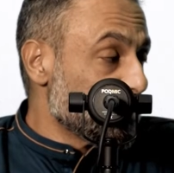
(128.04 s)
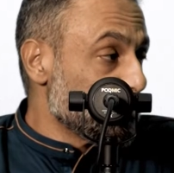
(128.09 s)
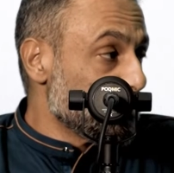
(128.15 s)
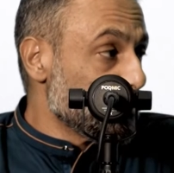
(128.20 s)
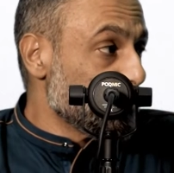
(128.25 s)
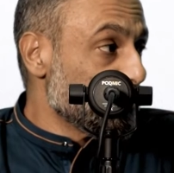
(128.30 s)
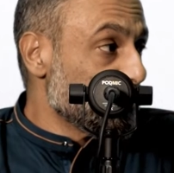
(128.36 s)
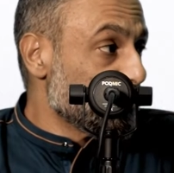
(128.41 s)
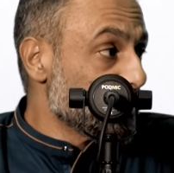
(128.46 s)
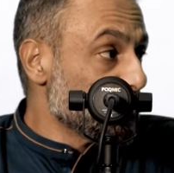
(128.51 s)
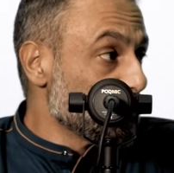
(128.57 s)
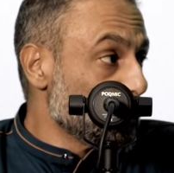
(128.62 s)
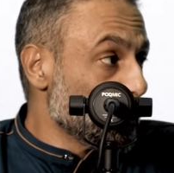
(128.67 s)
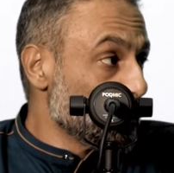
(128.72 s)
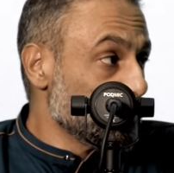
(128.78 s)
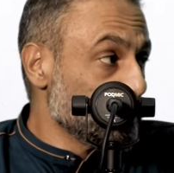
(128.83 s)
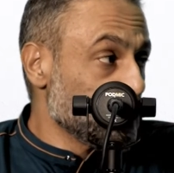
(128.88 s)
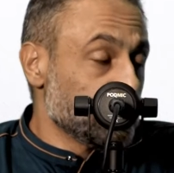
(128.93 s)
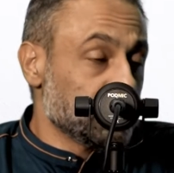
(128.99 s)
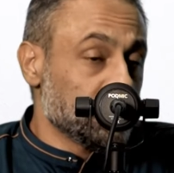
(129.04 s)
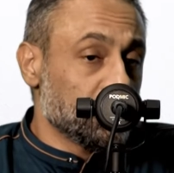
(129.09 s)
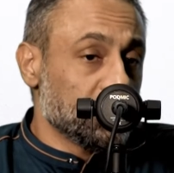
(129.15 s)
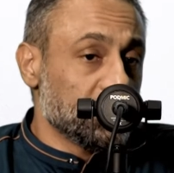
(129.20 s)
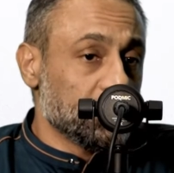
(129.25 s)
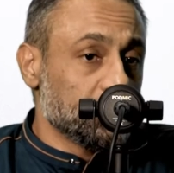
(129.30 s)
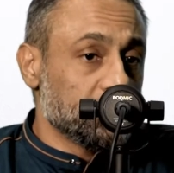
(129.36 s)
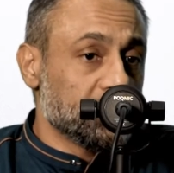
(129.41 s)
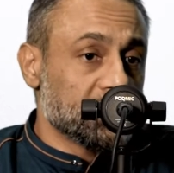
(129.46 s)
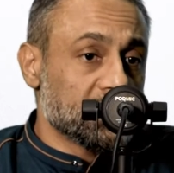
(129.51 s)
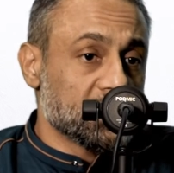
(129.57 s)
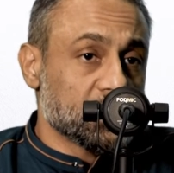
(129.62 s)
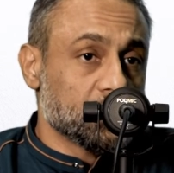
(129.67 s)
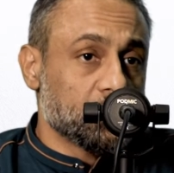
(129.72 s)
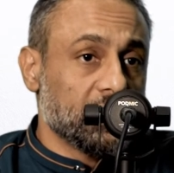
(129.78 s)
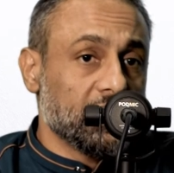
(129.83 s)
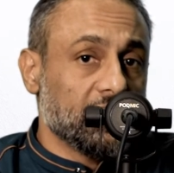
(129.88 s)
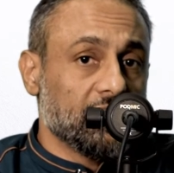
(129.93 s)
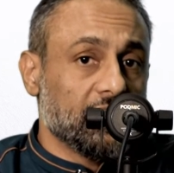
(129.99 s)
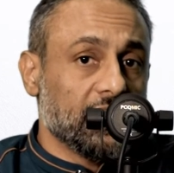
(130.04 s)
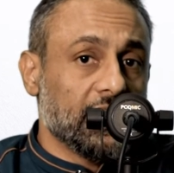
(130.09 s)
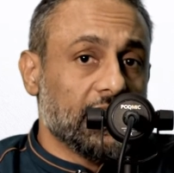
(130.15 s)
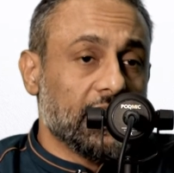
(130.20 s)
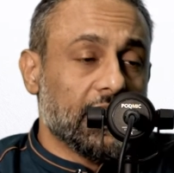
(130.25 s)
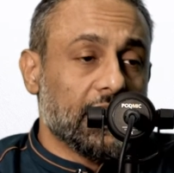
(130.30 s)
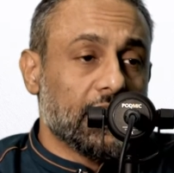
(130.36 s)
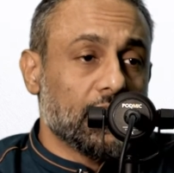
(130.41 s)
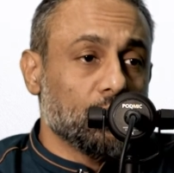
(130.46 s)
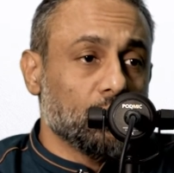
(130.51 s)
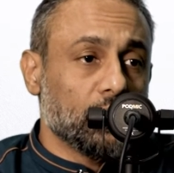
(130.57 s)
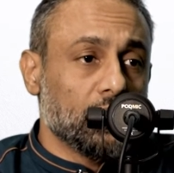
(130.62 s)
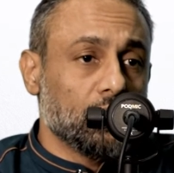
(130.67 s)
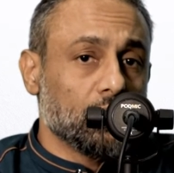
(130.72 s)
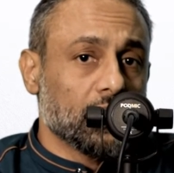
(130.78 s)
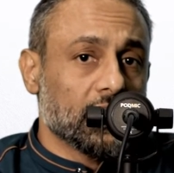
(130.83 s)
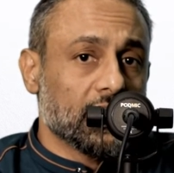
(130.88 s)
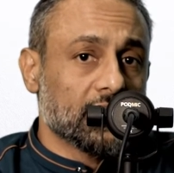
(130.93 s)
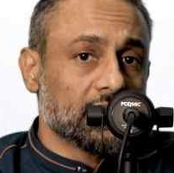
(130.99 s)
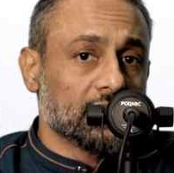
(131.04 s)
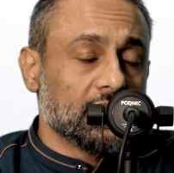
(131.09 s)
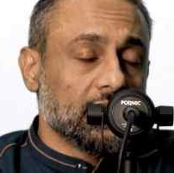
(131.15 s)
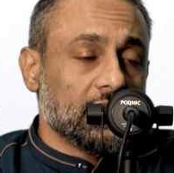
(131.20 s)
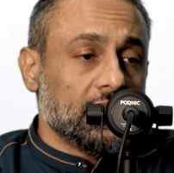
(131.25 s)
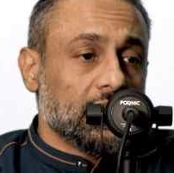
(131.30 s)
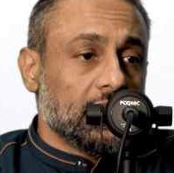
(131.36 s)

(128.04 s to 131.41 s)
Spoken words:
from COVID for a little bit, just briefly, and we look at